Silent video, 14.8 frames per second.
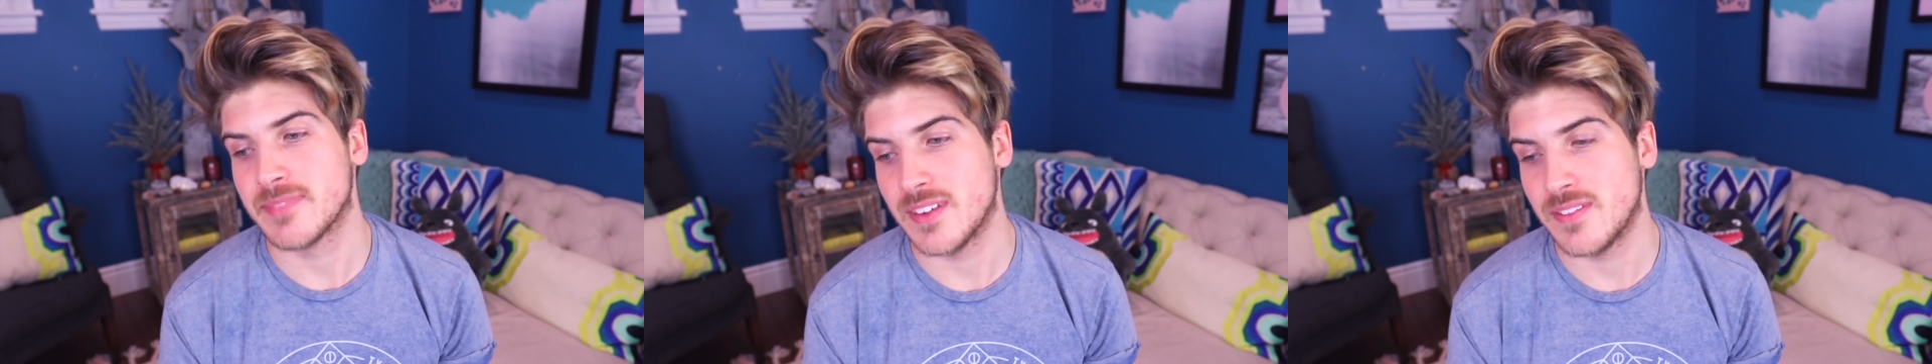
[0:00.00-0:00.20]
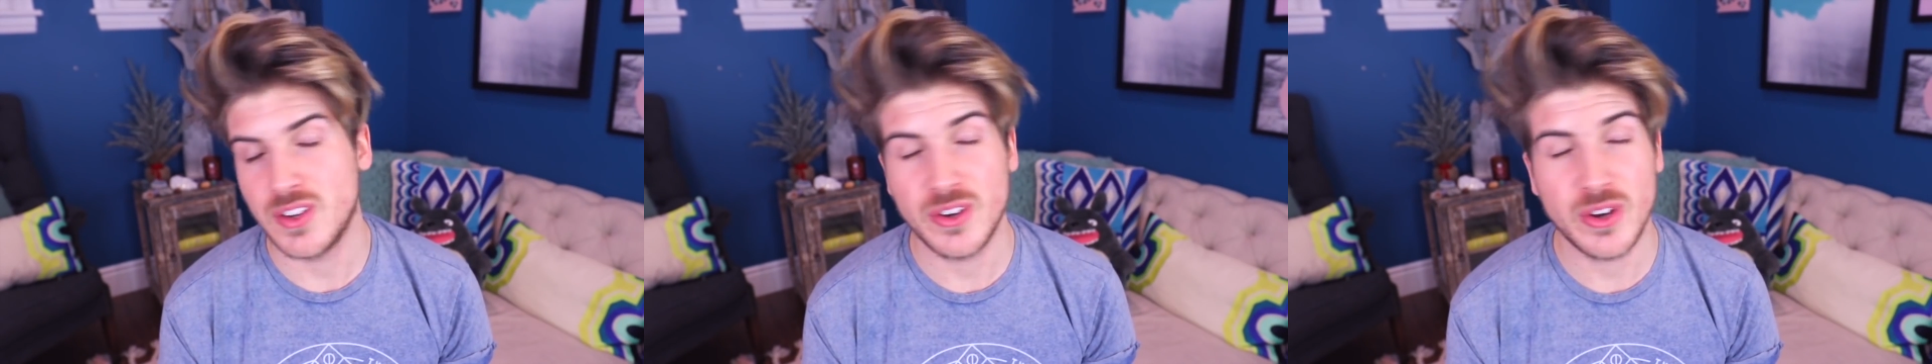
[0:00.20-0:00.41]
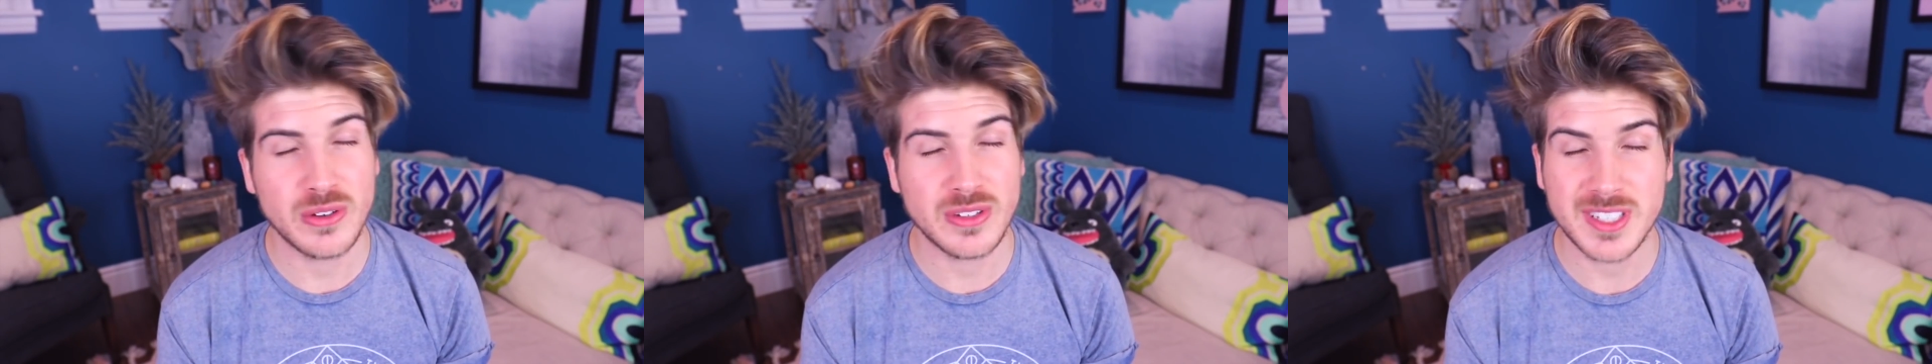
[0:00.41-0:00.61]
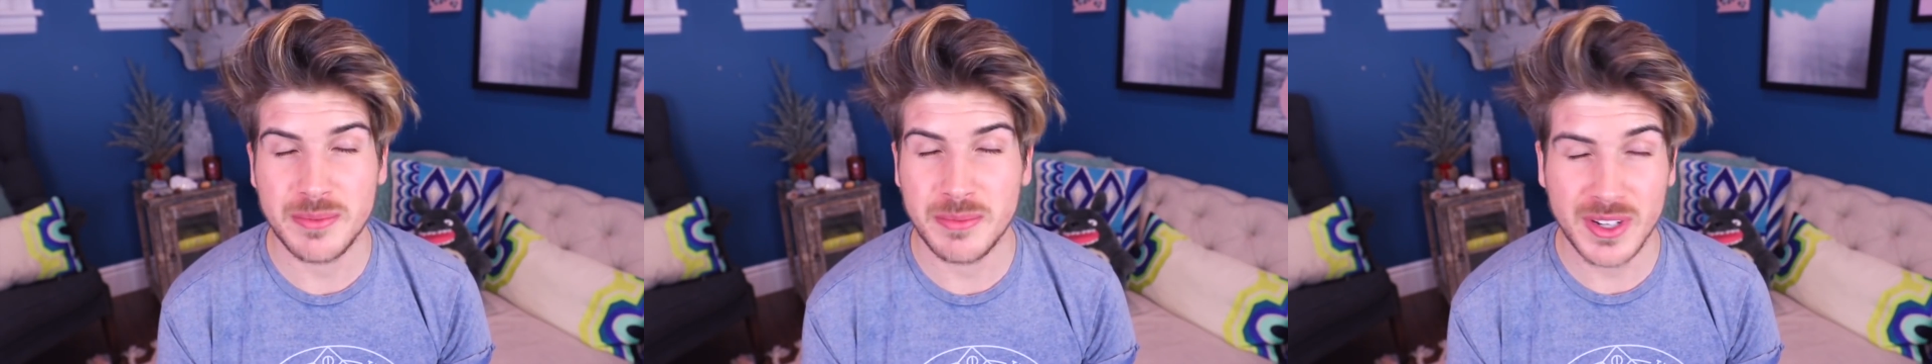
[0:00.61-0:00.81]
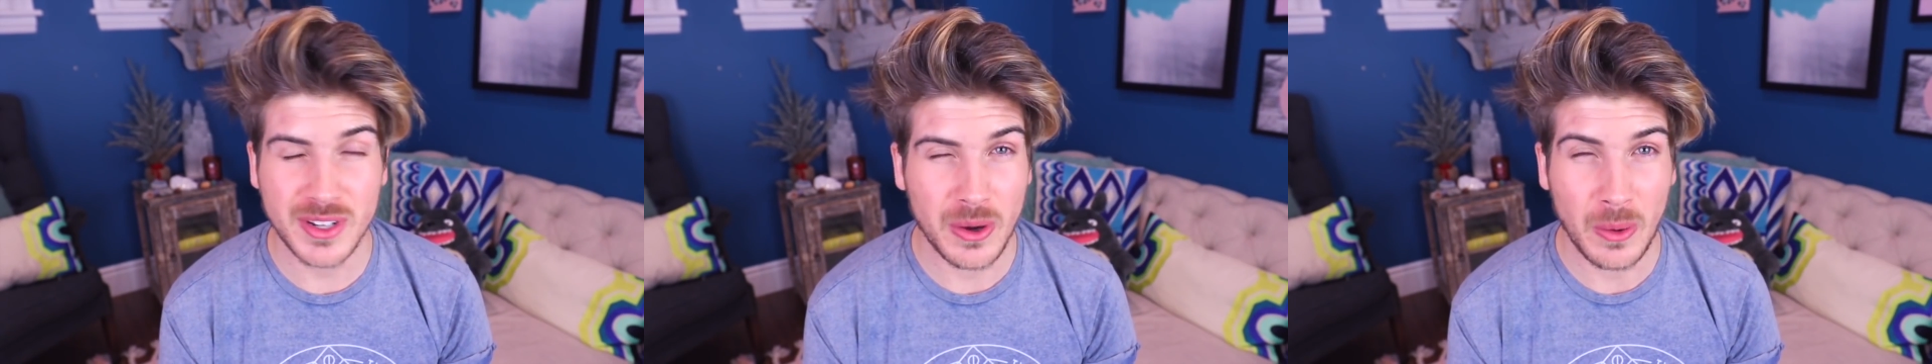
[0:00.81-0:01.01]
If you know
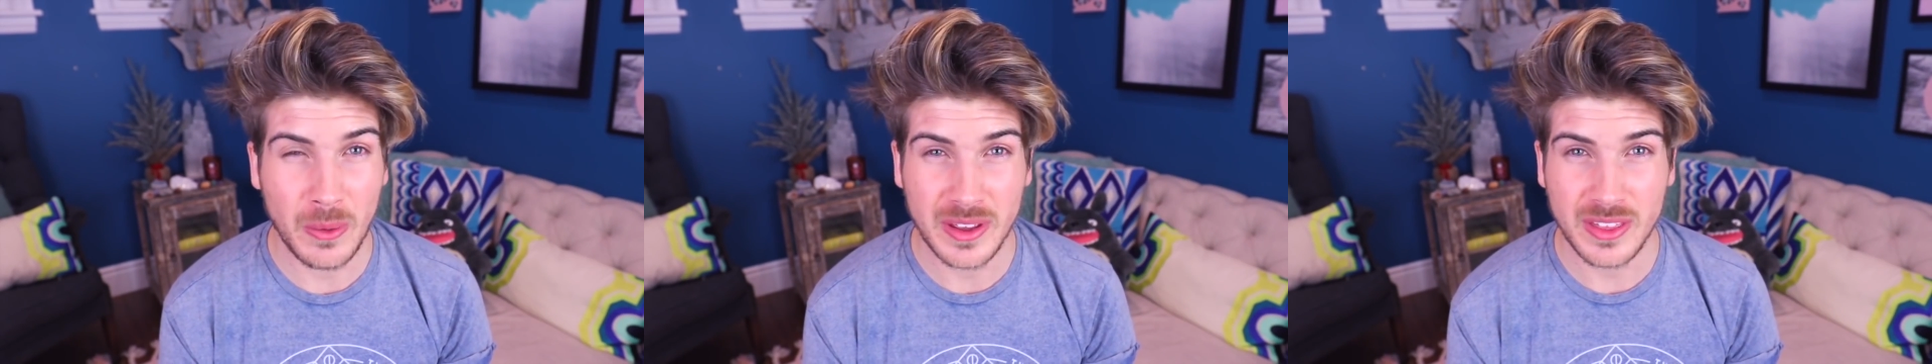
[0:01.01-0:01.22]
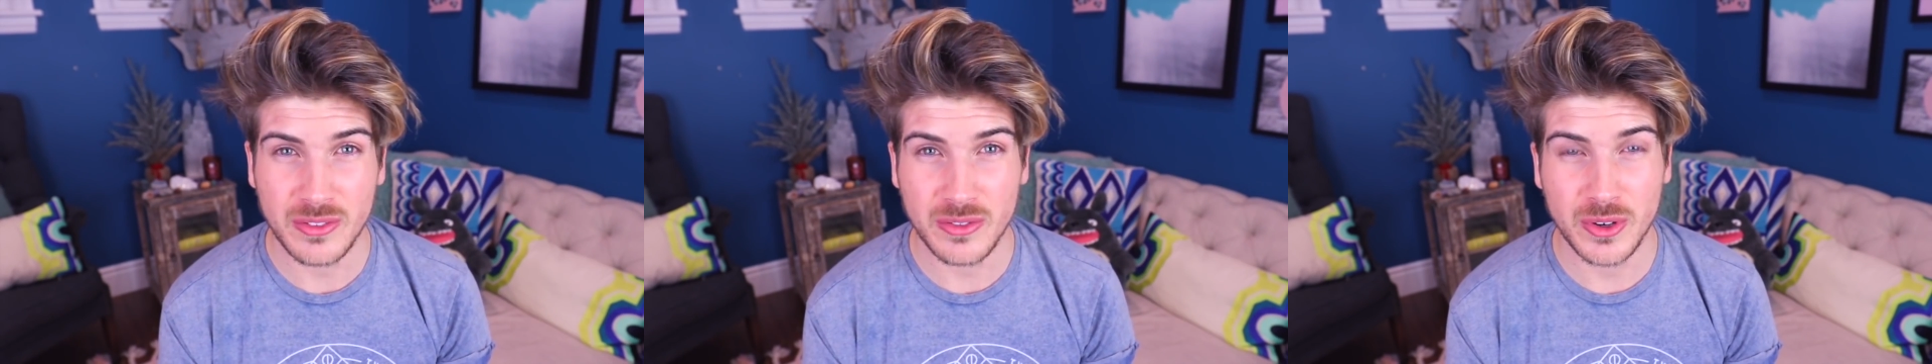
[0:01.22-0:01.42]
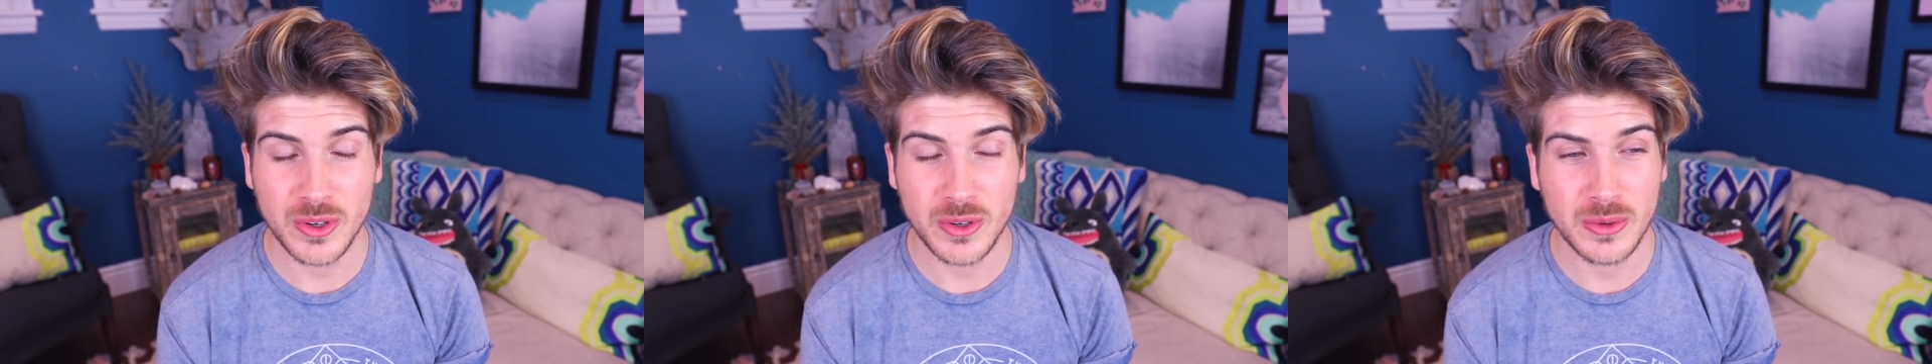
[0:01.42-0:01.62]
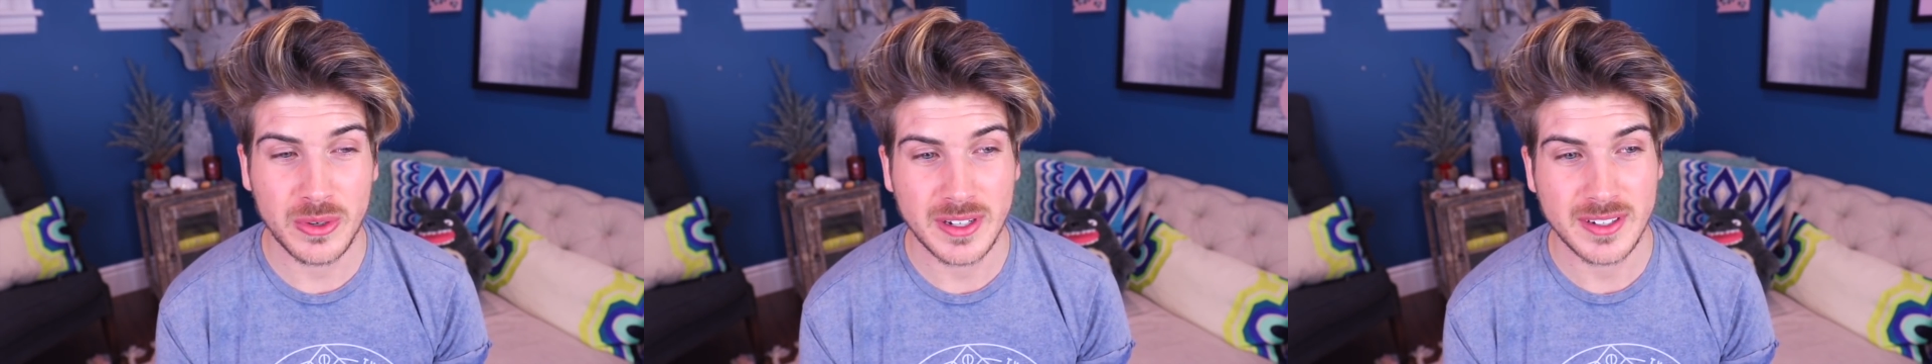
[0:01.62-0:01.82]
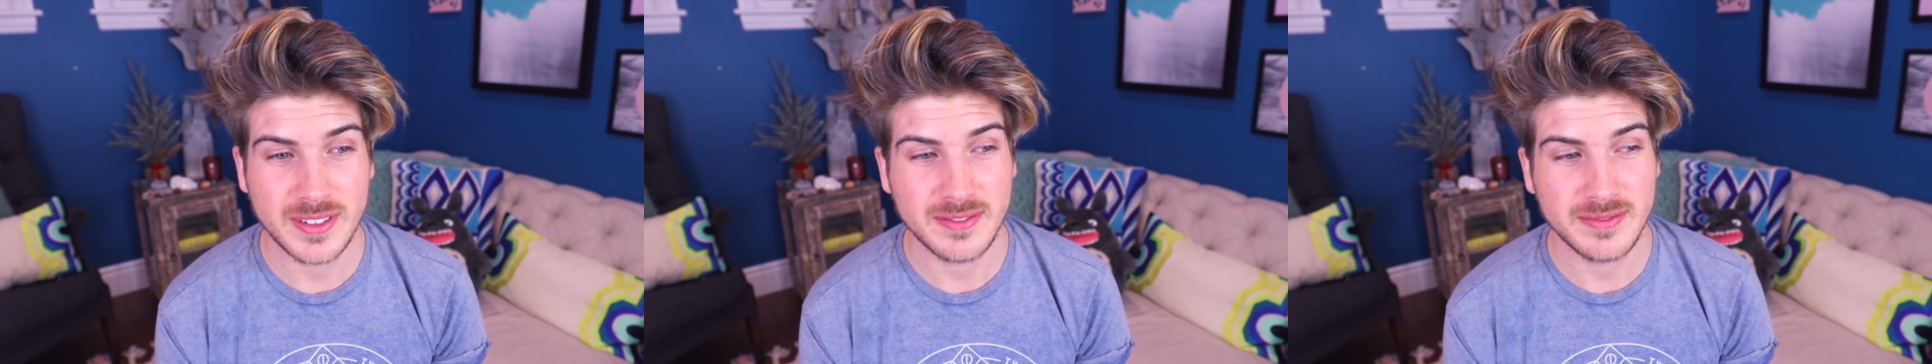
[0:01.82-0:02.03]
someone going through